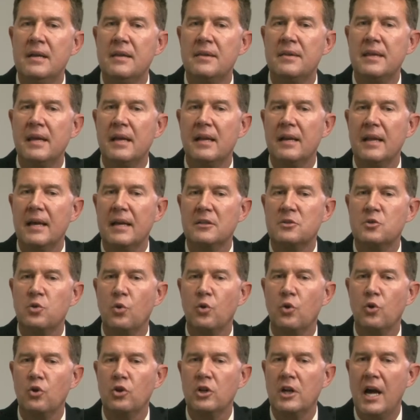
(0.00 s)
the
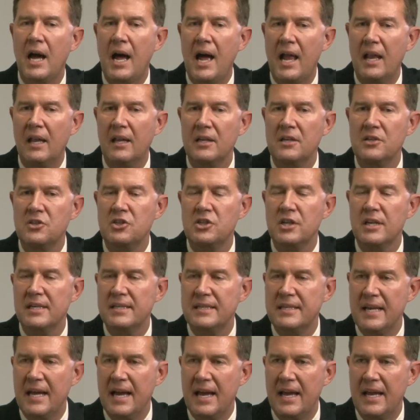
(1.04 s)
Electoral College
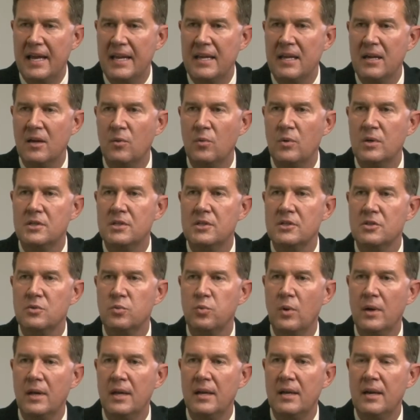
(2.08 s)
Day, which
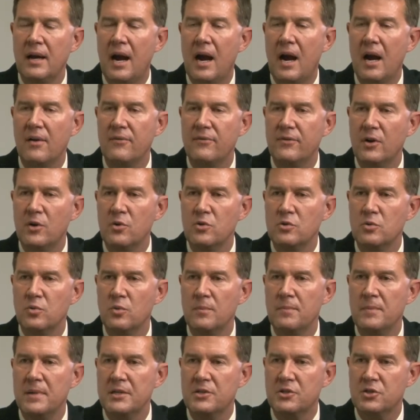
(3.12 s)
is when our votes
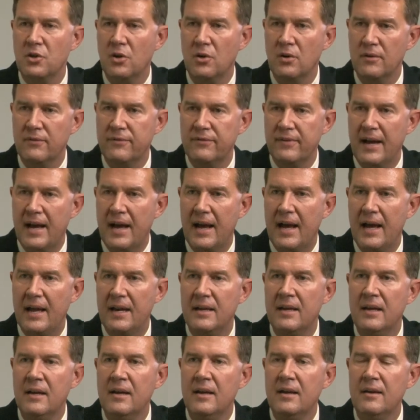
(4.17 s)
will be certified
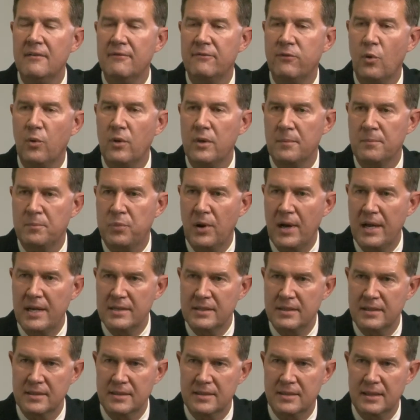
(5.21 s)
for the
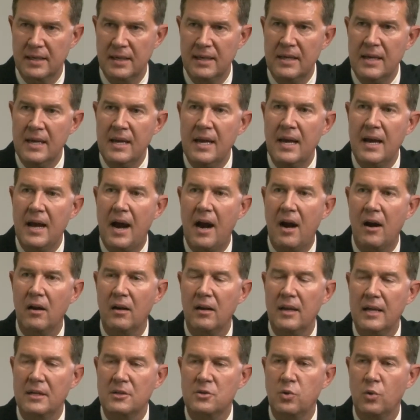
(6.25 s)
presidency. Our
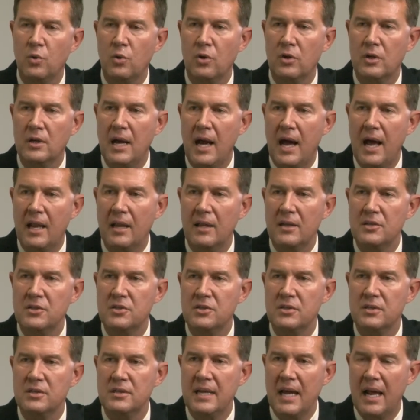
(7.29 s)
Electoral
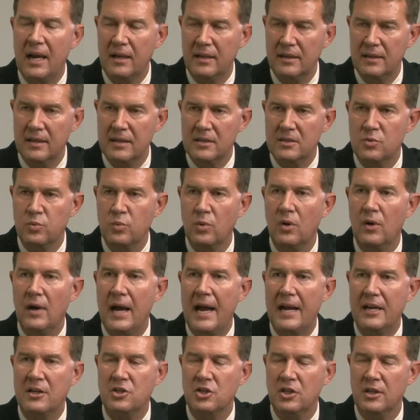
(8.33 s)
College delegates will
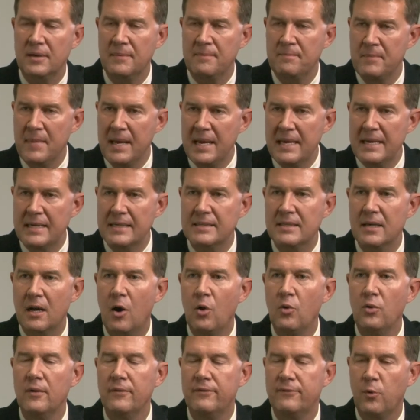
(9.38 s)
actually meet
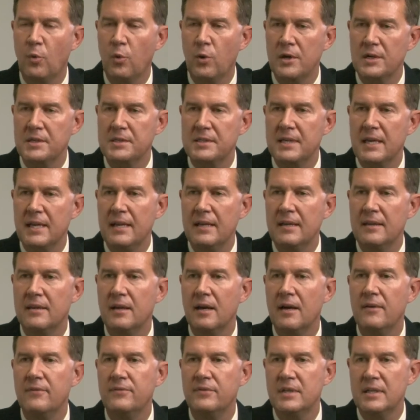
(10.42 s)
on the 14th
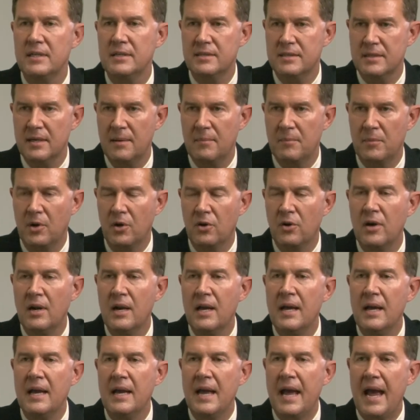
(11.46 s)
of December
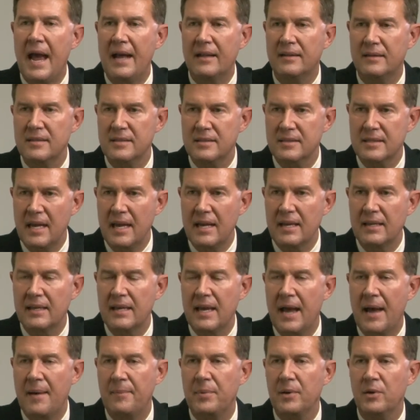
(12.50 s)
at the state
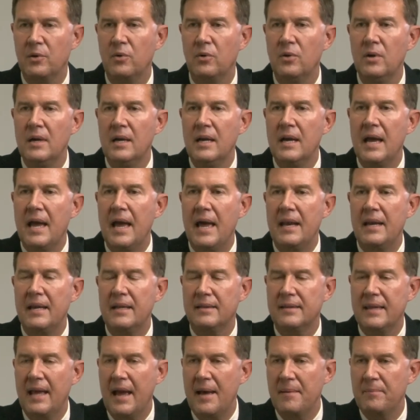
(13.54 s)
capitol, and
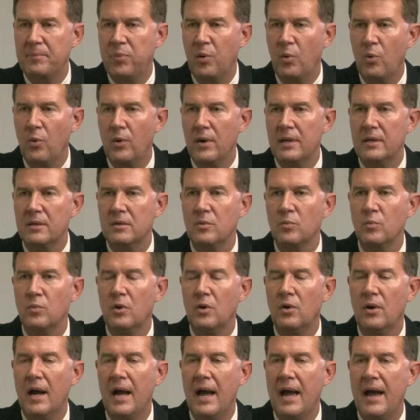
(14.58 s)
at that point
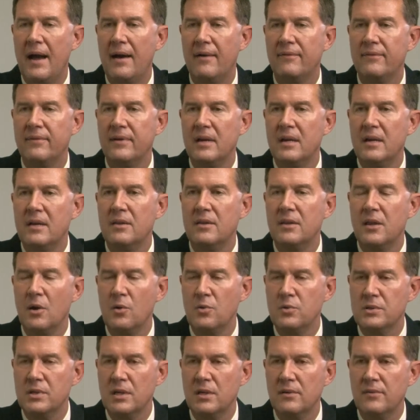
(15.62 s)
we'll have
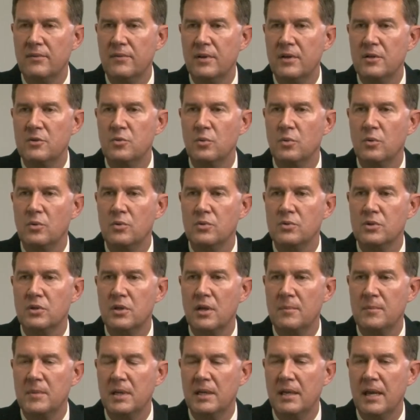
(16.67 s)
those individuals
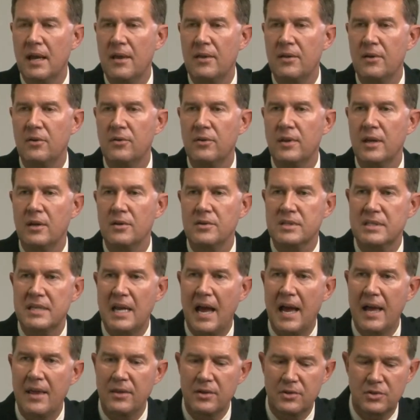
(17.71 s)
come together. They'll
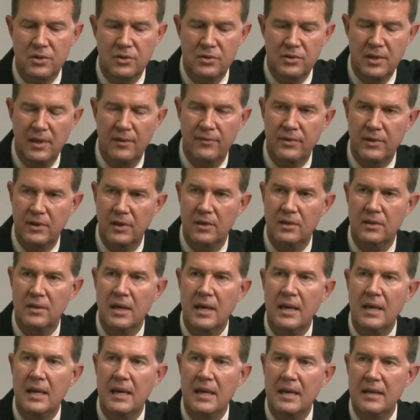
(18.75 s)
sign the certificate
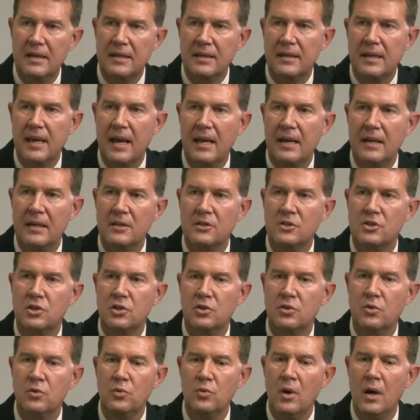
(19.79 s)
indicating
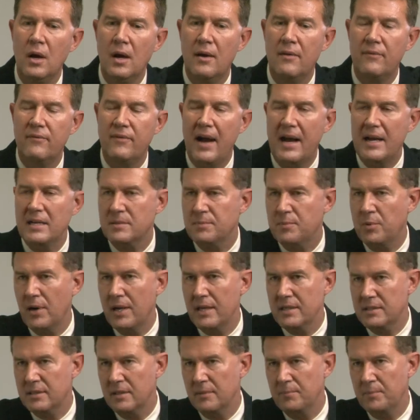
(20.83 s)
to Vice
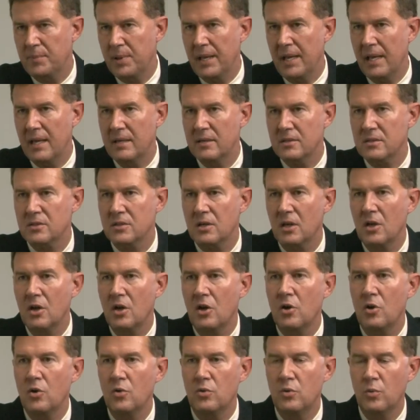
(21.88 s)
President Pence
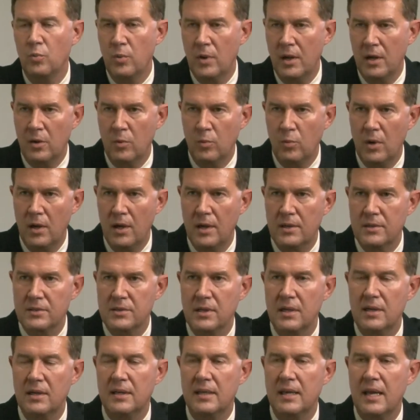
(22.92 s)
who the winner was,
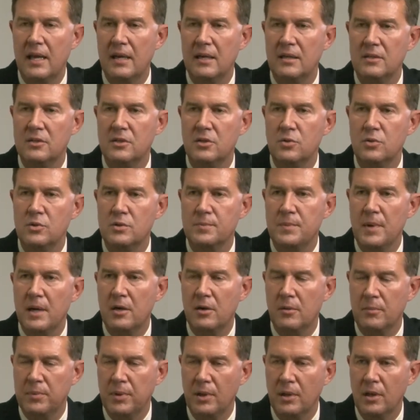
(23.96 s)
indicating to
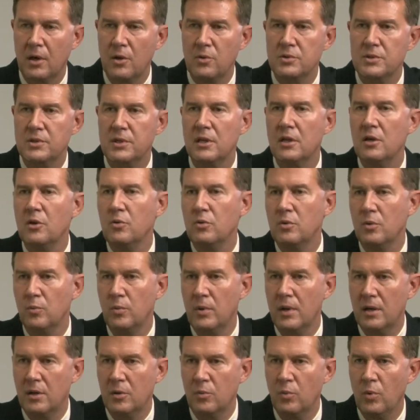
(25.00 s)
Speaker Pelosi who the
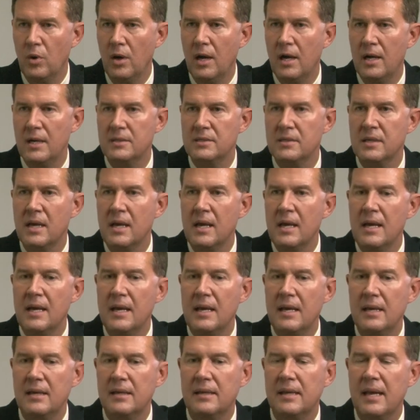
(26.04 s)
winner was,
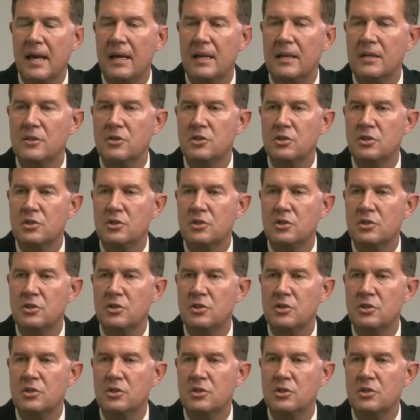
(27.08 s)
indicating